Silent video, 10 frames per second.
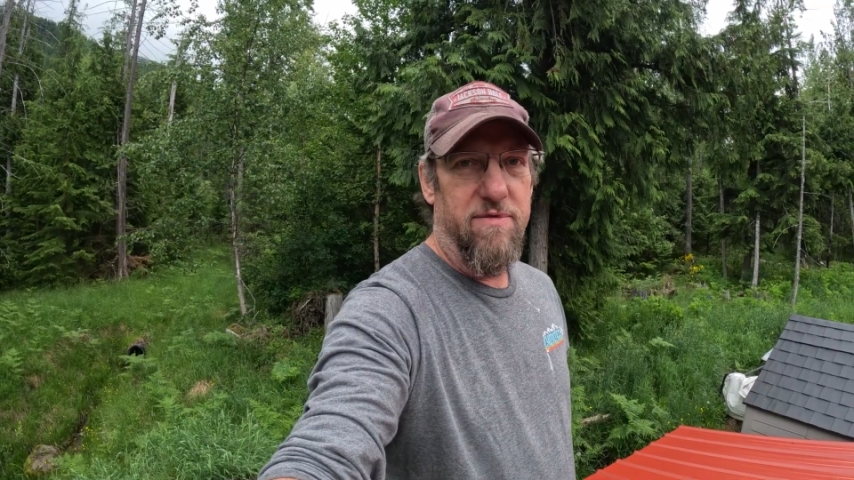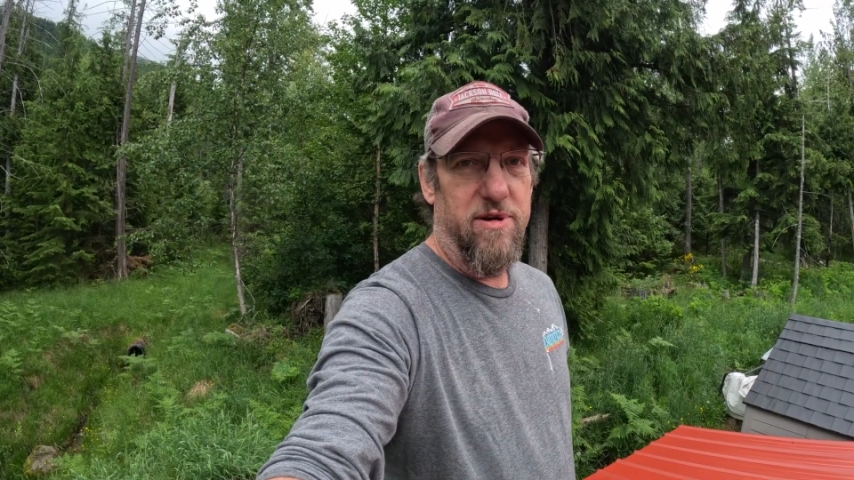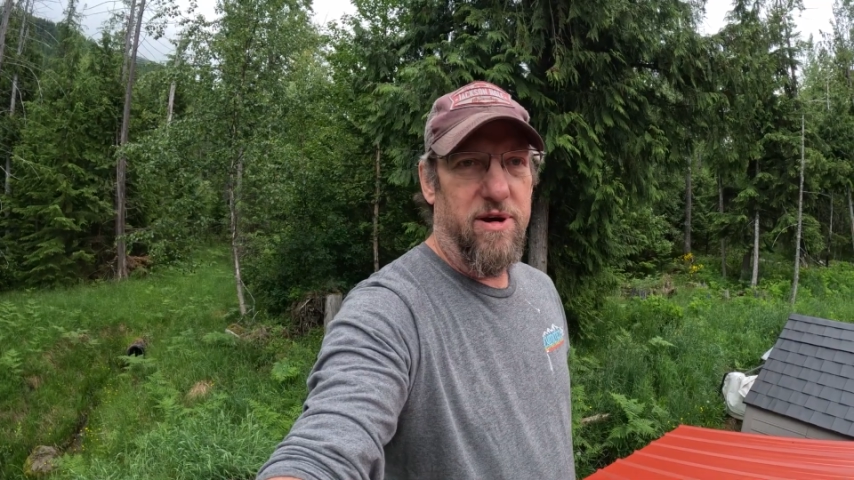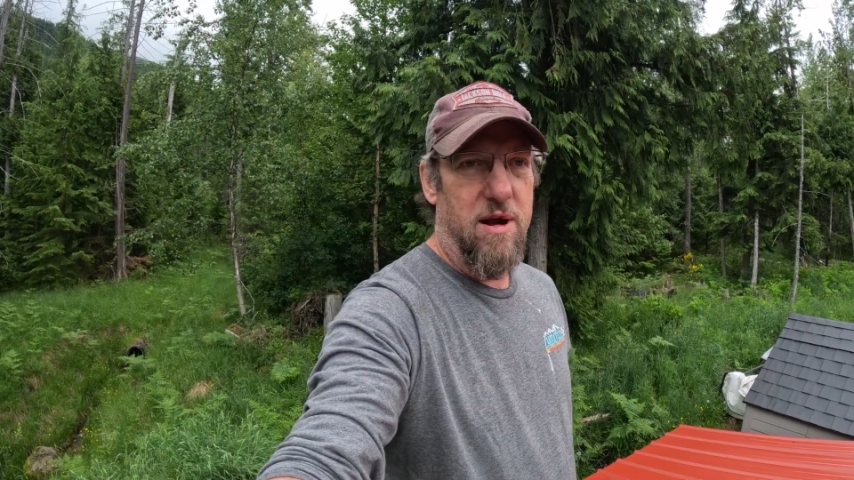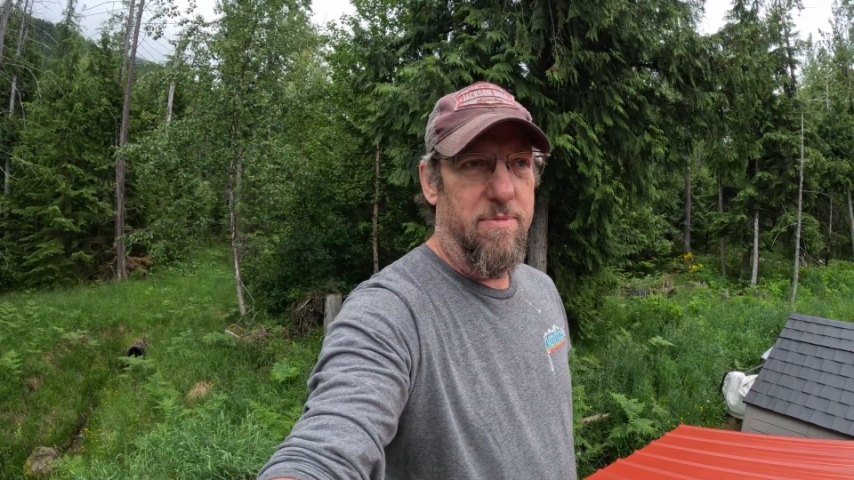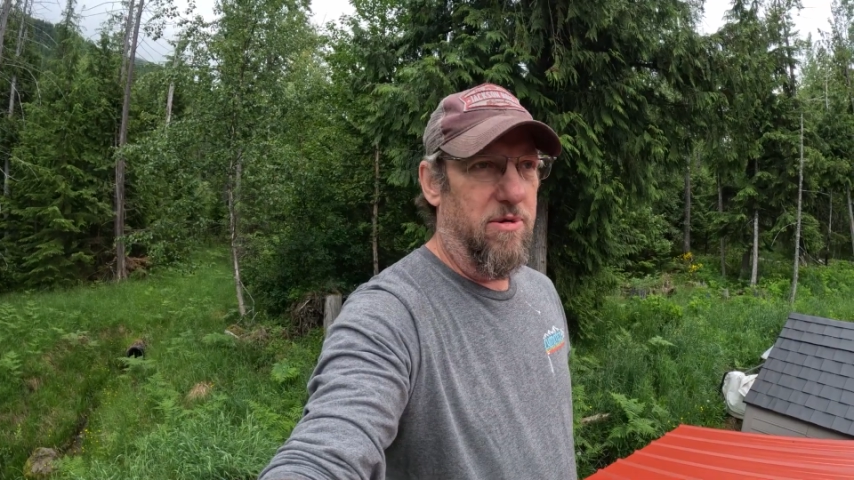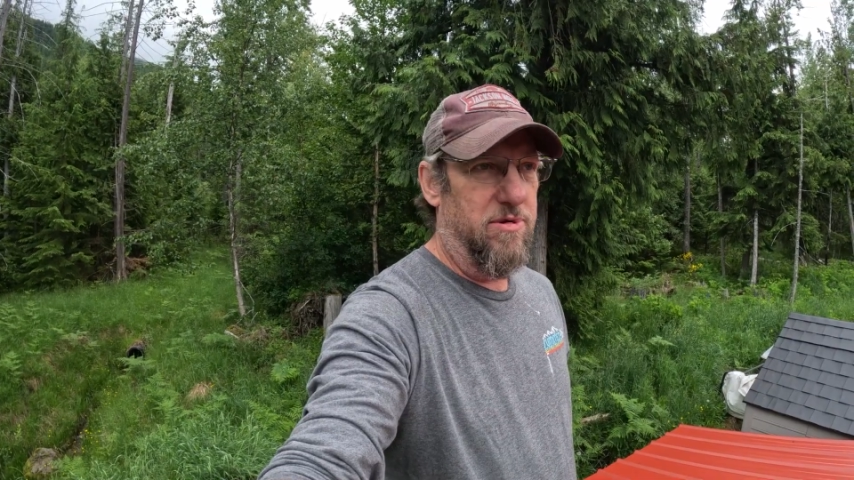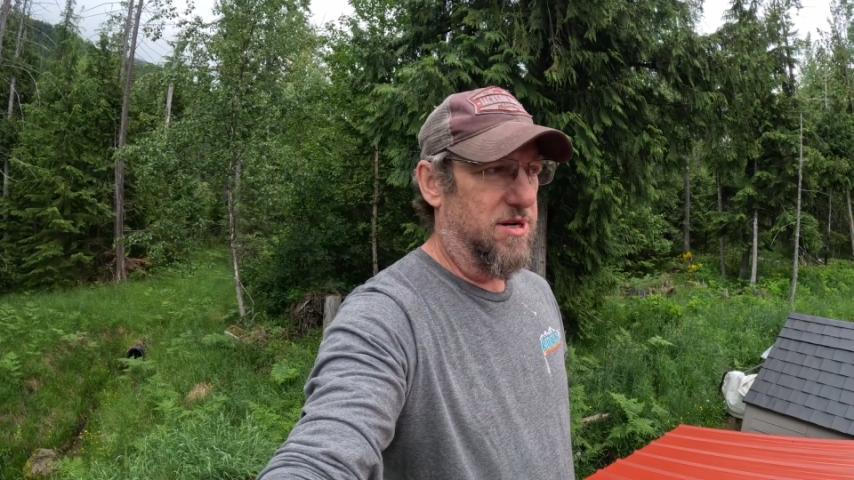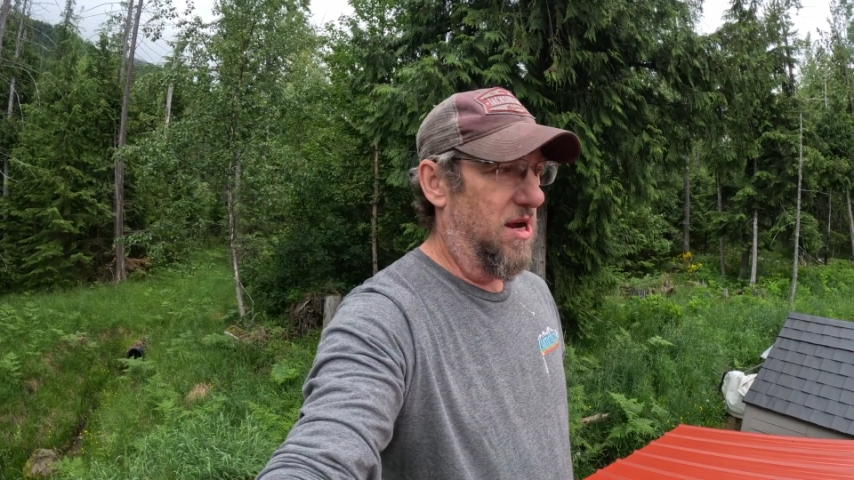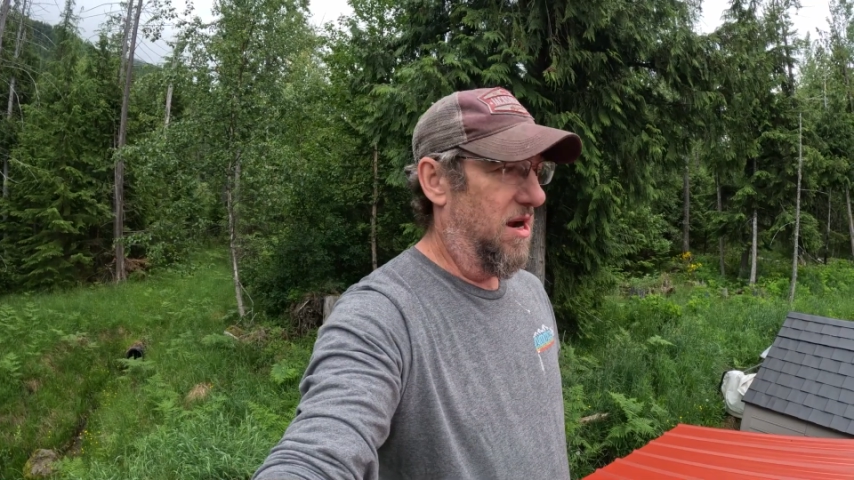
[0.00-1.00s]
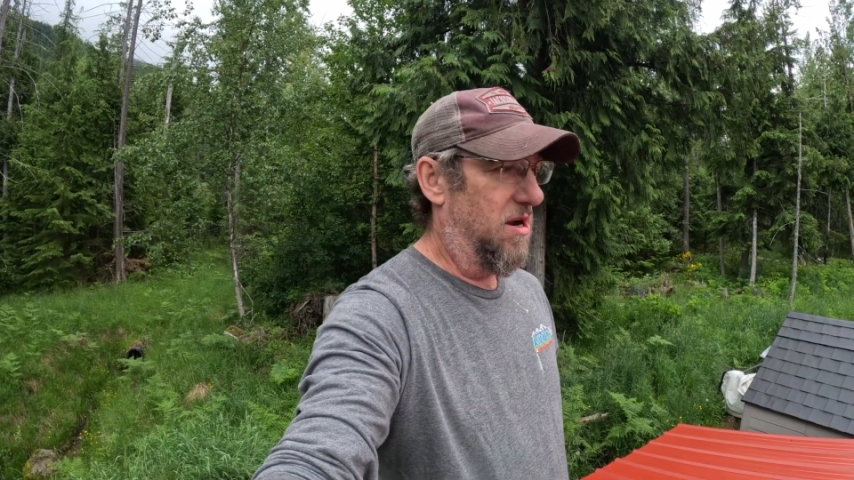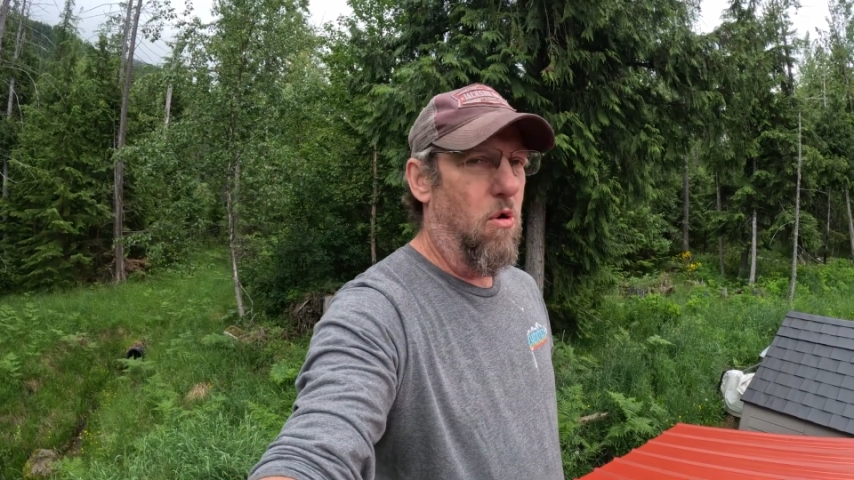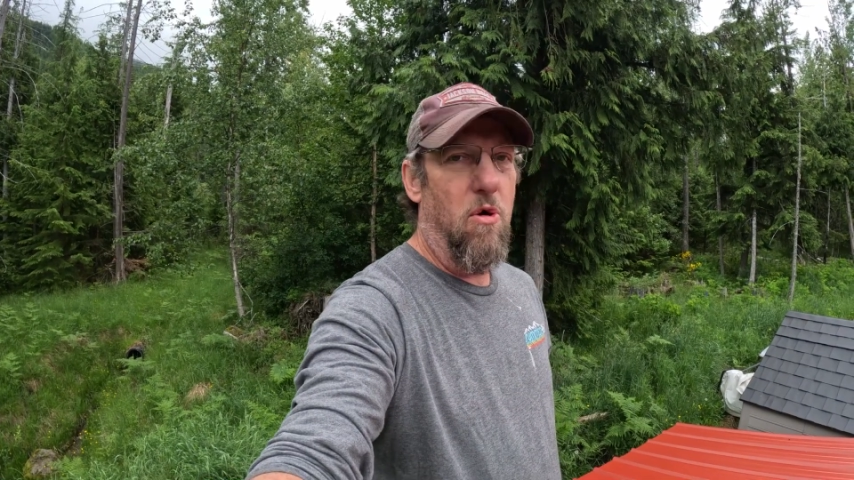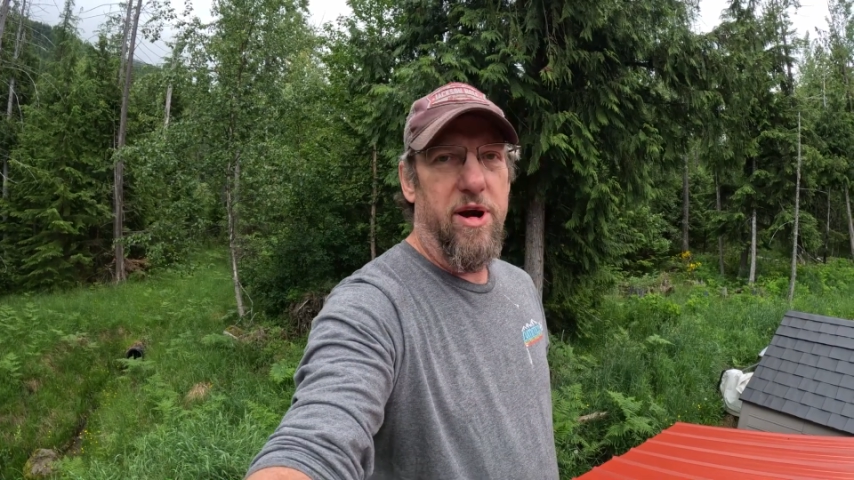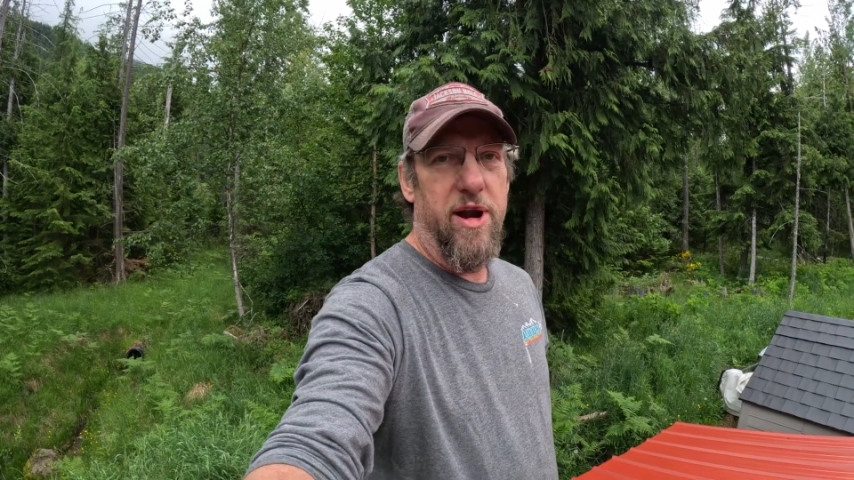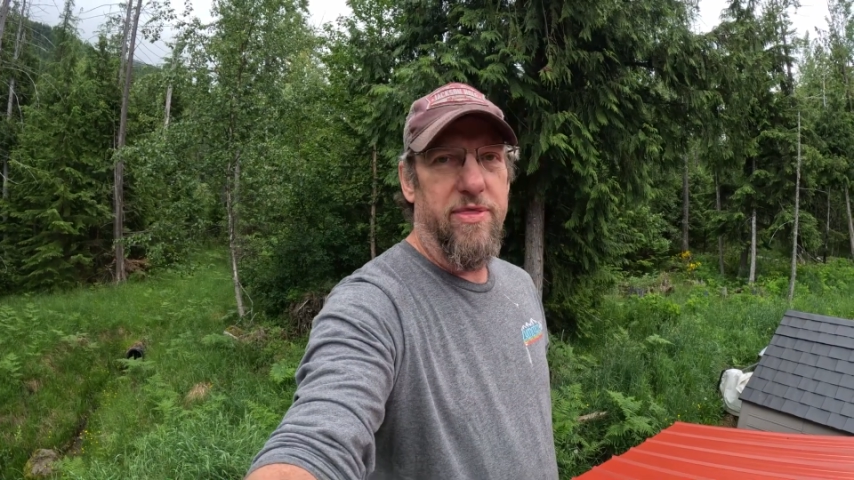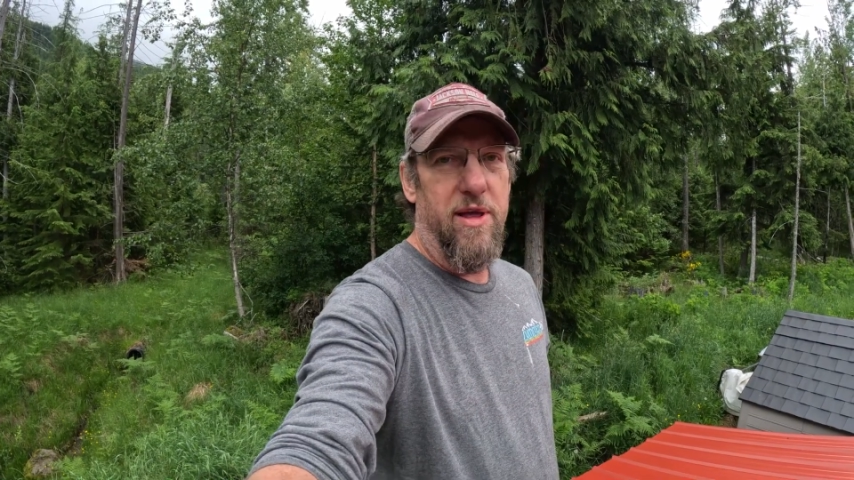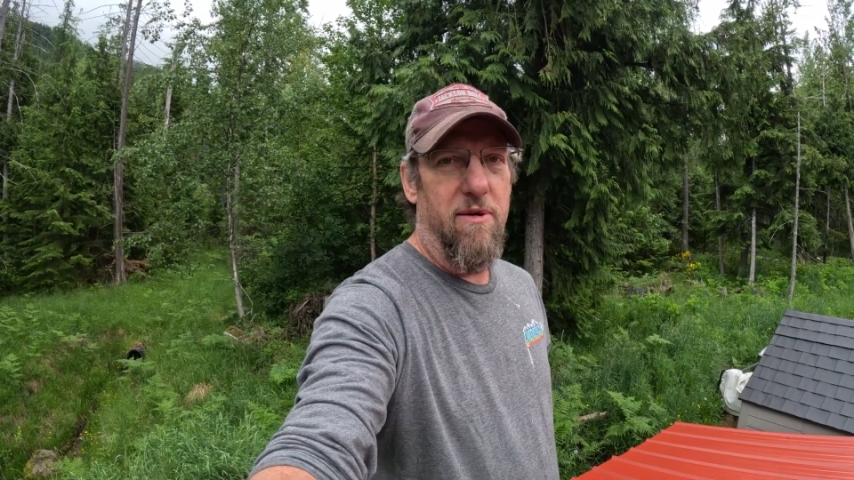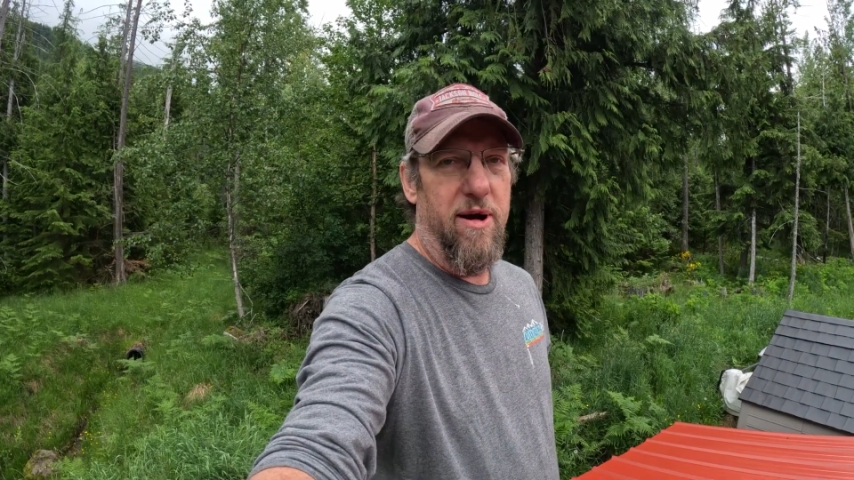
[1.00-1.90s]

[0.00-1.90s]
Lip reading: I've only got about cord in there